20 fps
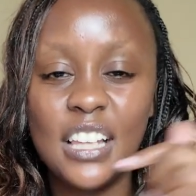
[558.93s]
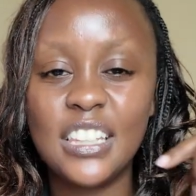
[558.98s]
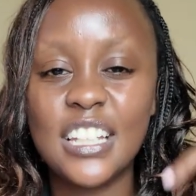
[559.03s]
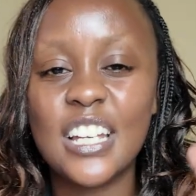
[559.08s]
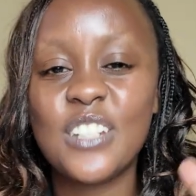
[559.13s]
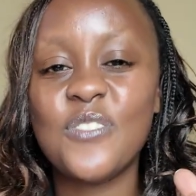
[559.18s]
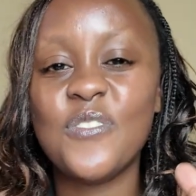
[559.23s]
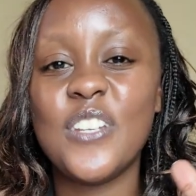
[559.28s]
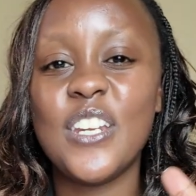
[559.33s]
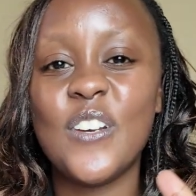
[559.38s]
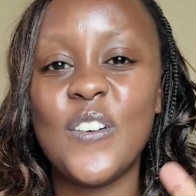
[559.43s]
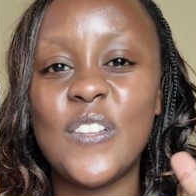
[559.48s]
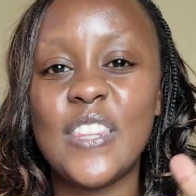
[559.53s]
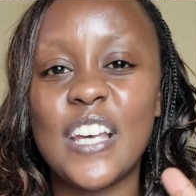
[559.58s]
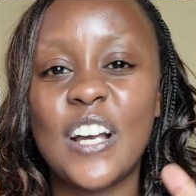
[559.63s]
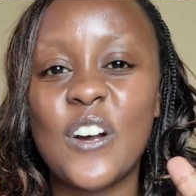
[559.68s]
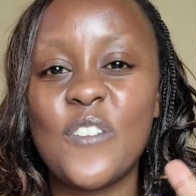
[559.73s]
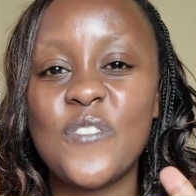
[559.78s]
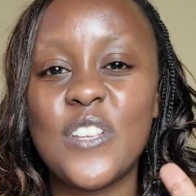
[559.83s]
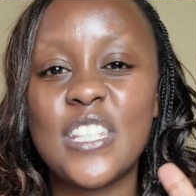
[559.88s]
Let me know in
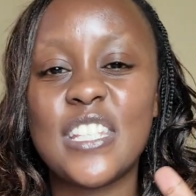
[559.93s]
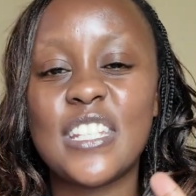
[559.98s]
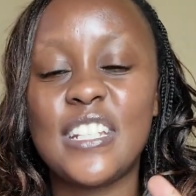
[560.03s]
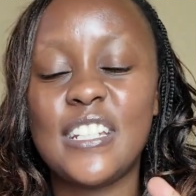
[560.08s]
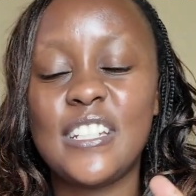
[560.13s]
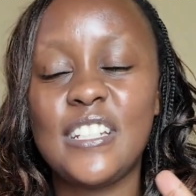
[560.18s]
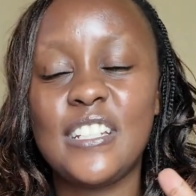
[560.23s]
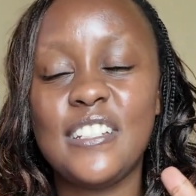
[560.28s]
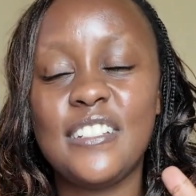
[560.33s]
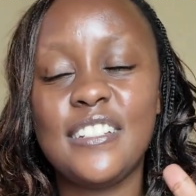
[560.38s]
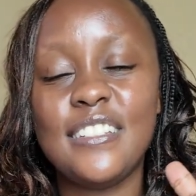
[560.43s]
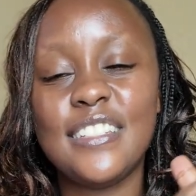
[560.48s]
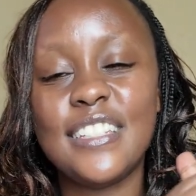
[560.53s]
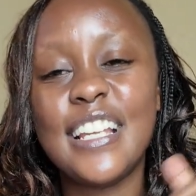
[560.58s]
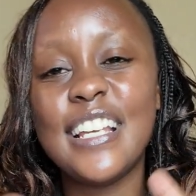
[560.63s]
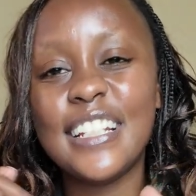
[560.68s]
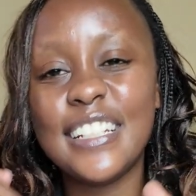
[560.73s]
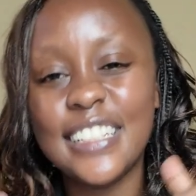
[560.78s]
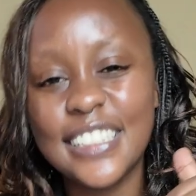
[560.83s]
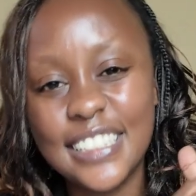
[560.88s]
the comments
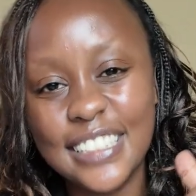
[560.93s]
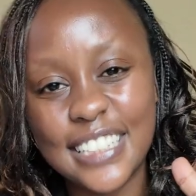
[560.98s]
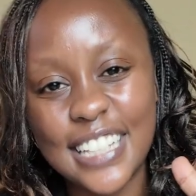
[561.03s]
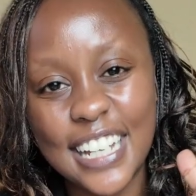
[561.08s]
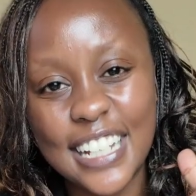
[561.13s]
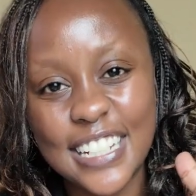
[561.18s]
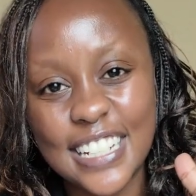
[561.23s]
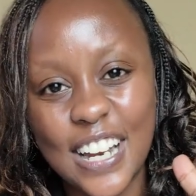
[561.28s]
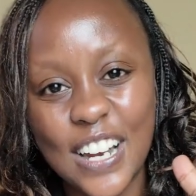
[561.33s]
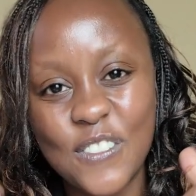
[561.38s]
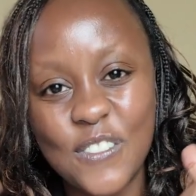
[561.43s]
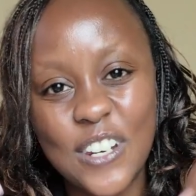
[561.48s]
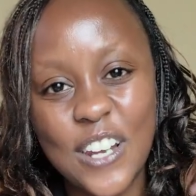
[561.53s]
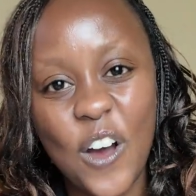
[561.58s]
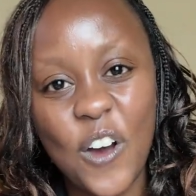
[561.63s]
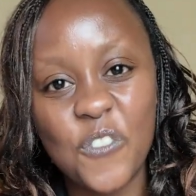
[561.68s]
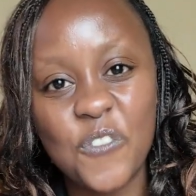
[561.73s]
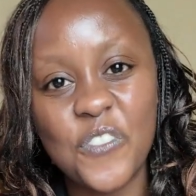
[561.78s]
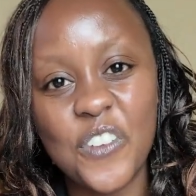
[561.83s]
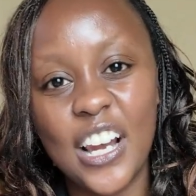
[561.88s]
section
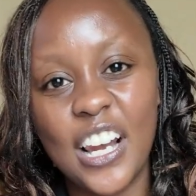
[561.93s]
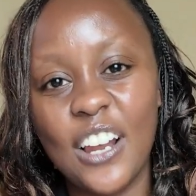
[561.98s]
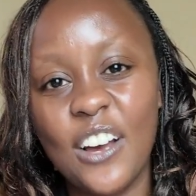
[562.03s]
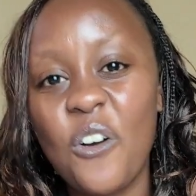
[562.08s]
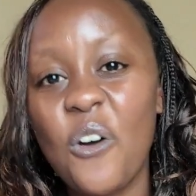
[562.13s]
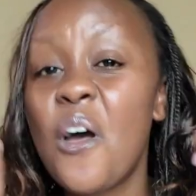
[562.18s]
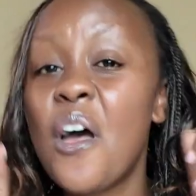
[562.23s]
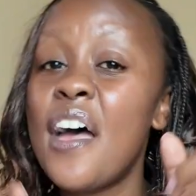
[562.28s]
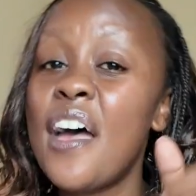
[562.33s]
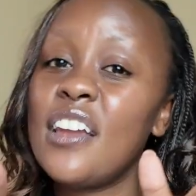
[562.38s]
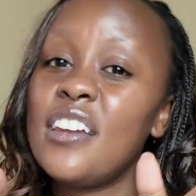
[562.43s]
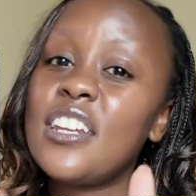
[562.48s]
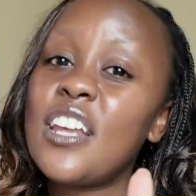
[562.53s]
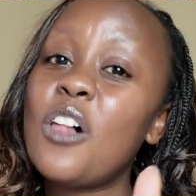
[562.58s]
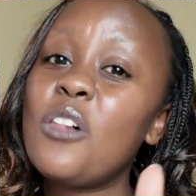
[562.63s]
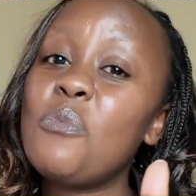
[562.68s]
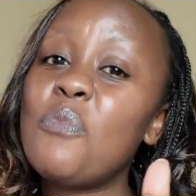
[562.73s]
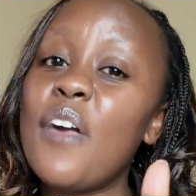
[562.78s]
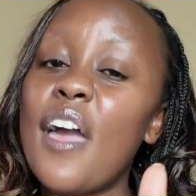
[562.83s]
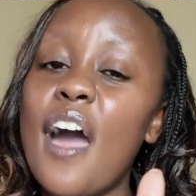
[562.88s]
down below, and
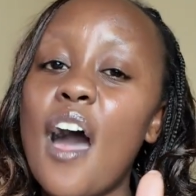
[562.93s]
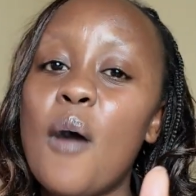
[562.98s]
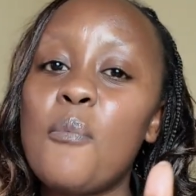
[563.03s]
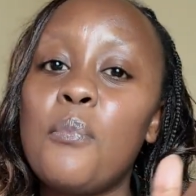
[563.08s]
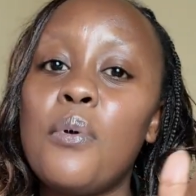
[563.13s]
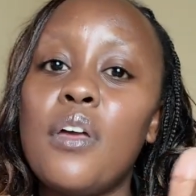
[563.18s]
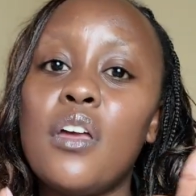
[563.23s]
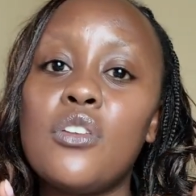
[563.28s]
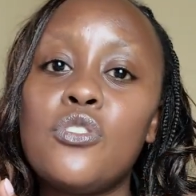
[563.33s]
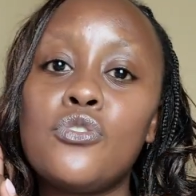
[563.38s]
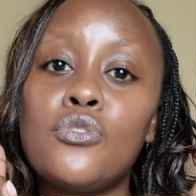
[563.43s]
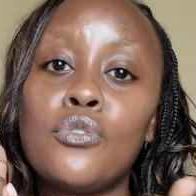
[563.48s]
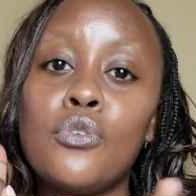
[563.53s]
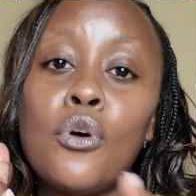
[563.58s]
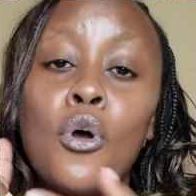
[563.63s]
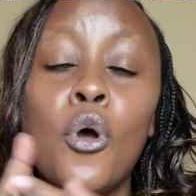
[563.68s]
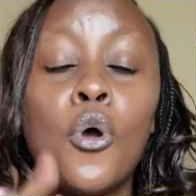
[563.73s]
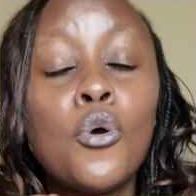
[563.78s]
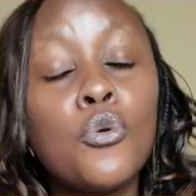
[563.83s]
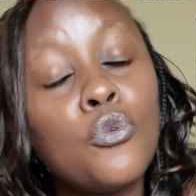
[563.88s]
I'll be happy
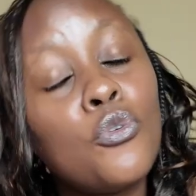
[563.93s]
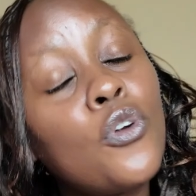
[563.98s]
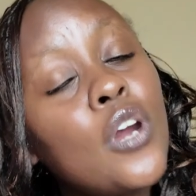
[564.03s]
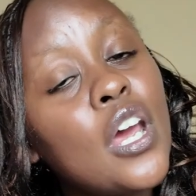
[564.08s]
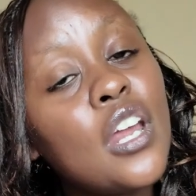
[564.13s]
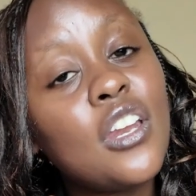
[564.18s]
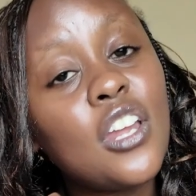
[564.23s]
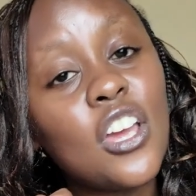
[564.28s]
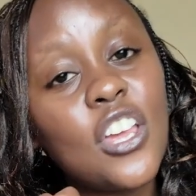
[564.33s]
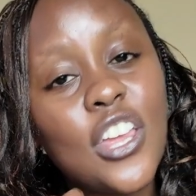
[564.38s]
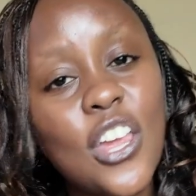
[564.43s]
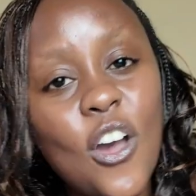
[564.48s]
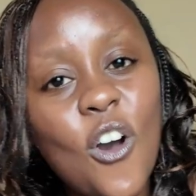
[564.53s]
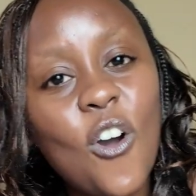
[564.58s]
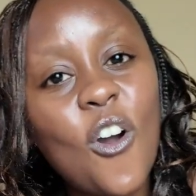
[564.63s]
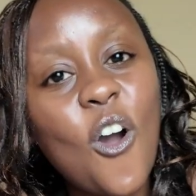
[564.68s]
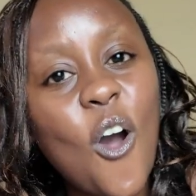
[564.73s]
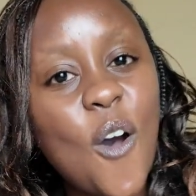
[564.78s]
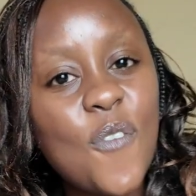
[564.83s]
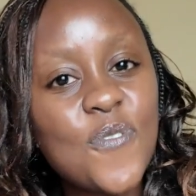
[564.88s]
to read
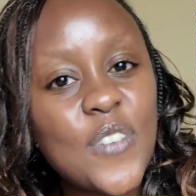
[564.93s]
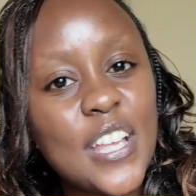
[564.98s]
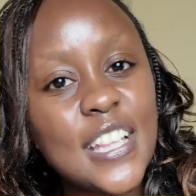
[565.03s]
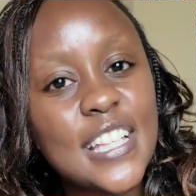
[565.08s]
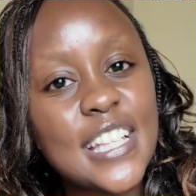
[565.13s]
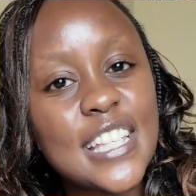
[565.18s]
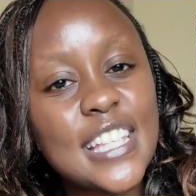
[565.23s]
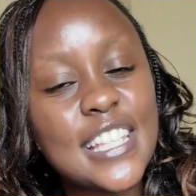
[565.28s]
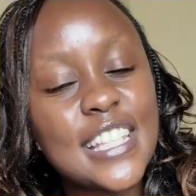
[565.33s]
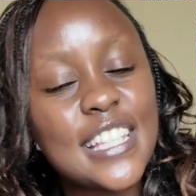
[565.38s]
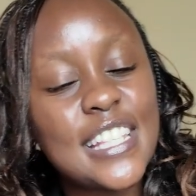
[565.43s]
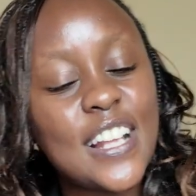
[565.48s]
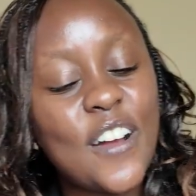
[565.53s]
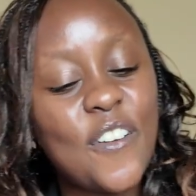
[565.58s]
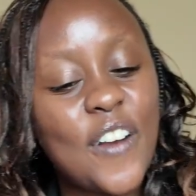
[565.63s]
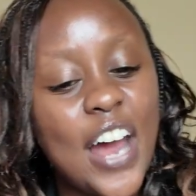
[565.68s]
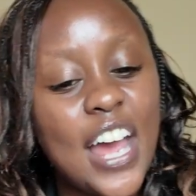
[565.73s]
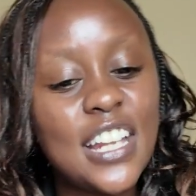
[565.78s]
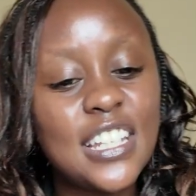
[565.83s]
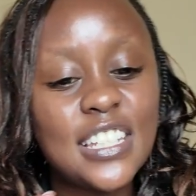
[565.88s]
your comments,
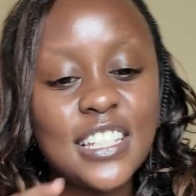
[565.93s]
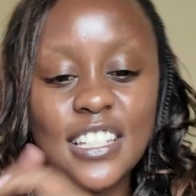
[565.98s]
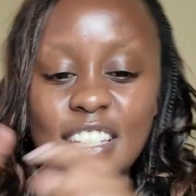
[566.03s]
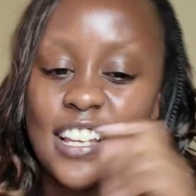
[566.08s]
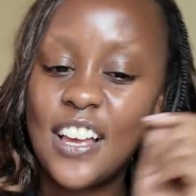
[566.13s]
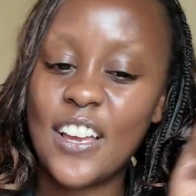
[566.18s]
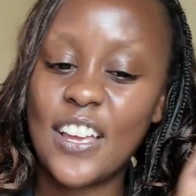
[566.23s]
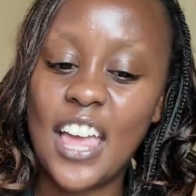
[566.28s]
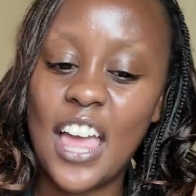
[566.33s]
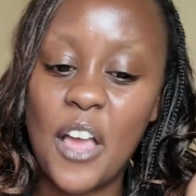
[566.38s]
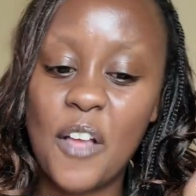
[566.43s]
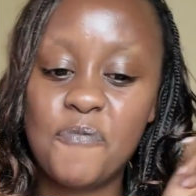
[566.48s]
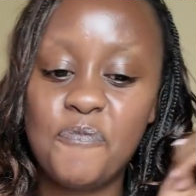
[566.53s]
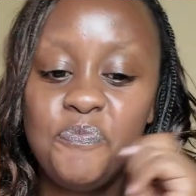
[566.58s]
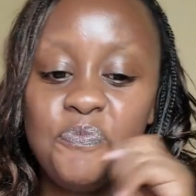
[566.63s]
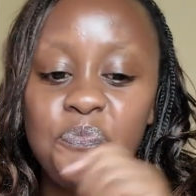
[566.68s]
right? Okay.